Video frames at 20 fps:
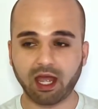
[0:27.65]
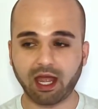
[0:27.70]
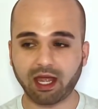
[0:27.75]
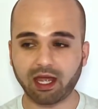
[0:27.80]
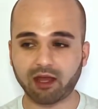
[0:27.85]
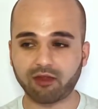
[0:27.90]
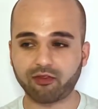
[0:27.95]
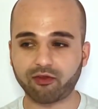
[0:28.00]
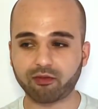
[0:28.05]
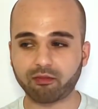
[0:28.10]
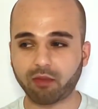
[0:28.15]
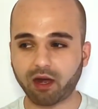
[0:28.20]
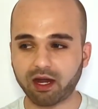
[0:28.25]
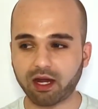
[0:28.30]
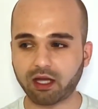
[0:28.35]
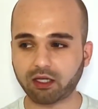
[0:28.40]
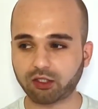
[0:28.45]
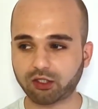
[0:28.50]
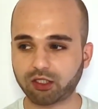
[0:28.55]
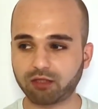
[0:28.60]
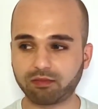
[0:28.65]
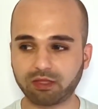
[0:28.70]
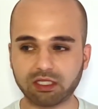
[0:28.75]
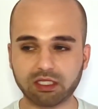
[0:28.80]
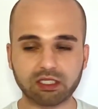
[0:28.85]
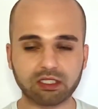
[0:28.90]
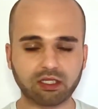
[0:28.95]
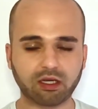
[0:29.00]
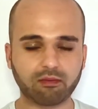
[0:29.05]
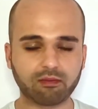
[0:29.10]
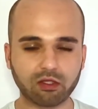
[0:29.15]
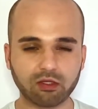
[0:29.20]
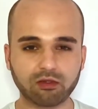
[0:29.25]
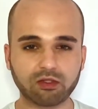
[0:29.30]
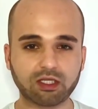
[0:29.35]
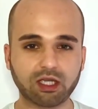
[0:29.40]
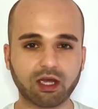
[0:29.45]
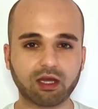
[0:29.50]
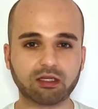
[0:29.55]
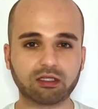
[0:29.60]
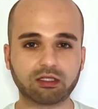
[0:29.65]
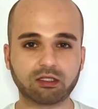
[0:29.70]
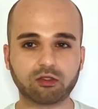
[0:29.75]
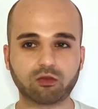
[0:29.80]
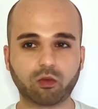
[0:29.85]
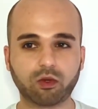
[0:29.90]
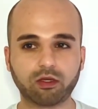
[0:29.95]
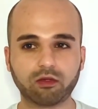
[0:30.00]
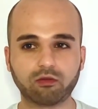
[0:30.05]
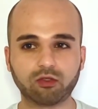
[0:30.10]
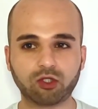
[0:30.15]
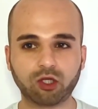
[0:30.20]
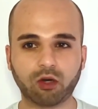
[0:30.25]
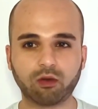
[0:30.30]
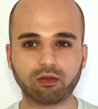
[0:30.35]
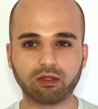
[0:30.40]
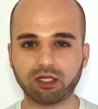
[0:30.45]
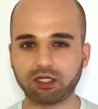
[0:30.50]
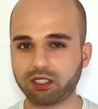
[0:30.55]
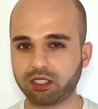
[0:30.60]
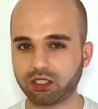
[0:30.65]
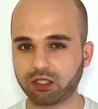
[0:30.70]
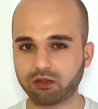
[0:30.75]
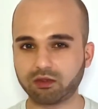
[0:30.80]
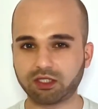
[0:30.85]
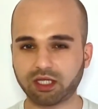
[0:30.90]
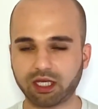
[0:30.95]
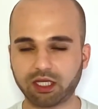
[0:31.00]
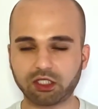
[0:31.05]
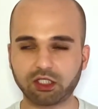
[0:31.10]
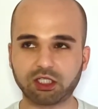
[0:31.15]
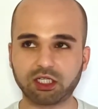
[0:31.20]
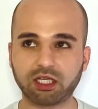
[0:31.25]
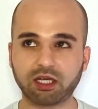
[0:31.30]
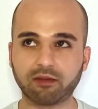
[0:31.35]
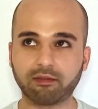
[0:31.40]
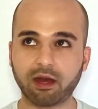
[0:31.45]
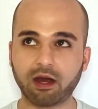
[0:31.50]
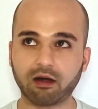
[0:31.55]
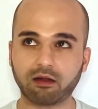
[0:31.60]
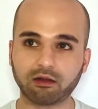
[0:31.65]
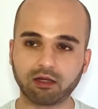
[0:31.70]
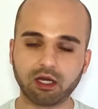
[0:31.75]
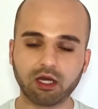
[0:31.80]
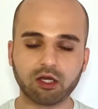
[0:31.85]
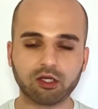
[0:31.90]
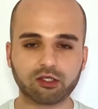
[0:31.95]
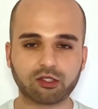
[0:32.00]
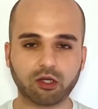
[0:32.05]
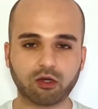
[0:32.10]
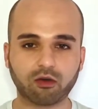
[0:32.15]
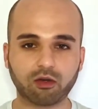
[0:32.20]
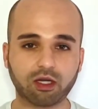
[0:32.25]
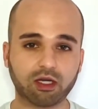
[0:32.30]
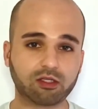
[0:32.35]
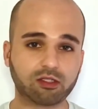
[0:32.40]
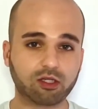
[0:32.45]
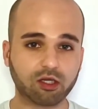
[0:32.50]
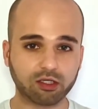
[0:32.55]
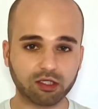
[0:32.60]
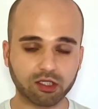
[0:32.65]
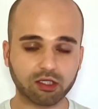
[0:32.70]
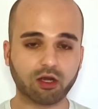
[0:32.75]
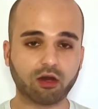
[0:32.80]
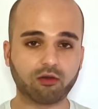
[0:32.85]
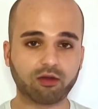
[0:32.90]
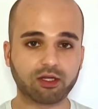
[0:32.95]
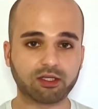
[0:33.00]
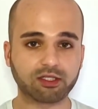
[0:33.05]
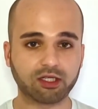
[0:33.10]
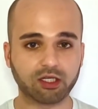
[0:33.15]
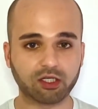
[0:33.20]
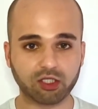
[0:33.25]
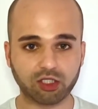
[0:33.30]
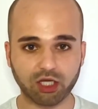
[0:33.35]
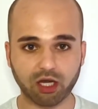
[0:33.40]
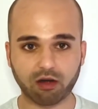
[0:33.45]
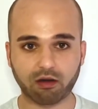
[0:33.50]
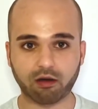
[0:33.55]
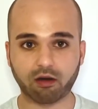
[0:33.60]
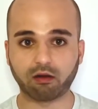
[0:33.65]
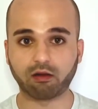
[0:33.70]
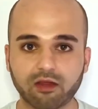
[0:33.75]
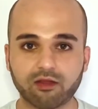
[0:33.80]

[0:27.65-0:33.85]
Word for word: And there might actually be some use cases where you don't need to use HTML, so it's good to know this in general.